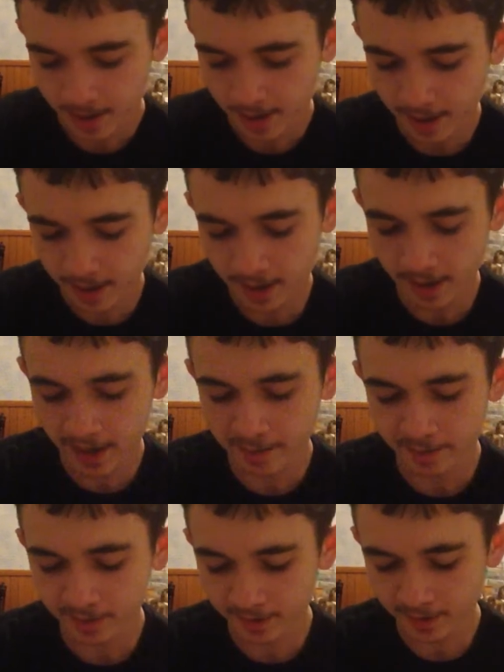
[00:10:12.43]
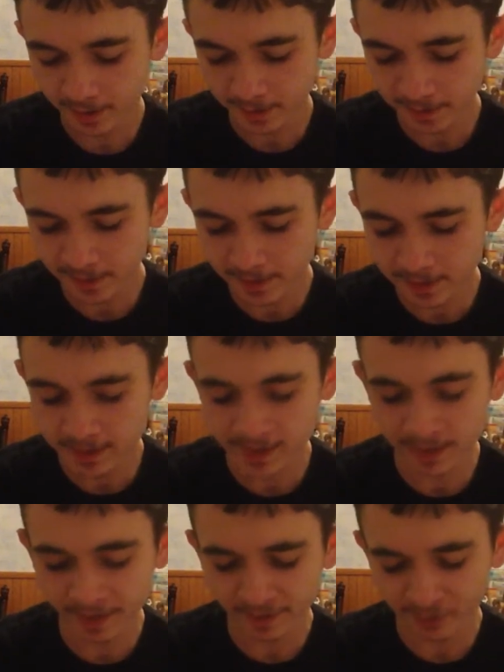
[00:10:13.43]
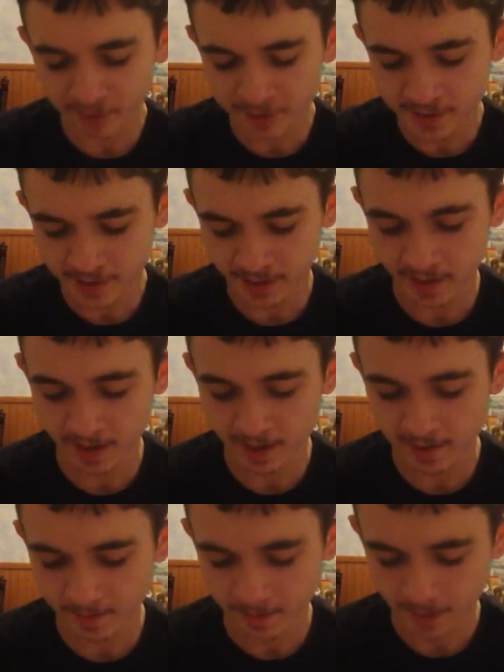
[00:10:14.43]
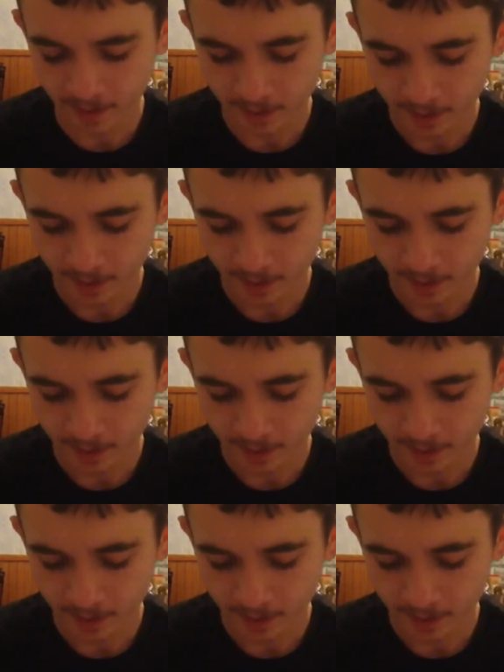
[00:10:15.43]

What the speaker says: I believe this is the first time,